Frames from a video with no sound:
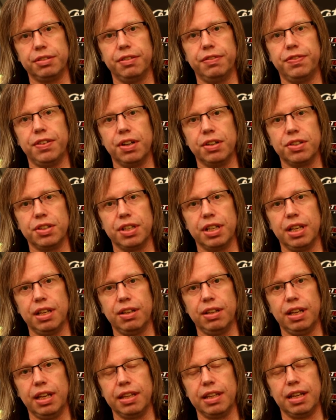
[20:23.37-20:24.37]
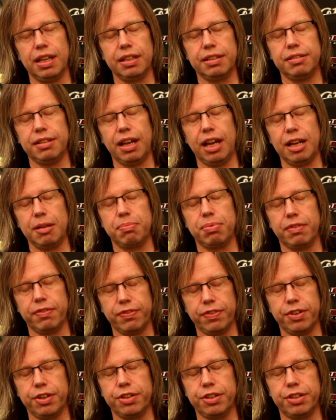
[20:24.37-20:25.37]
The functionality, I
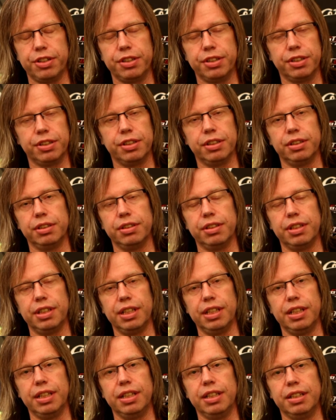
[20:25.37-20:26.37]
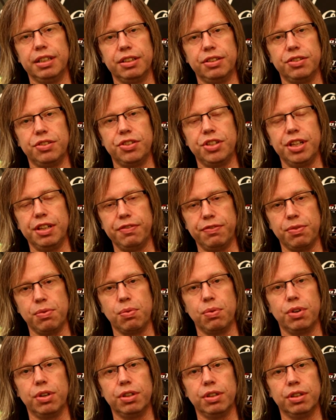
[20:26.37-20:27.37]
prefer the
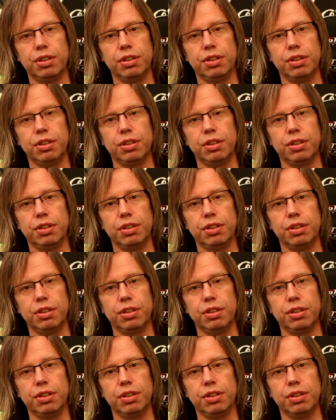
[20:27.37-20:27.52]
G4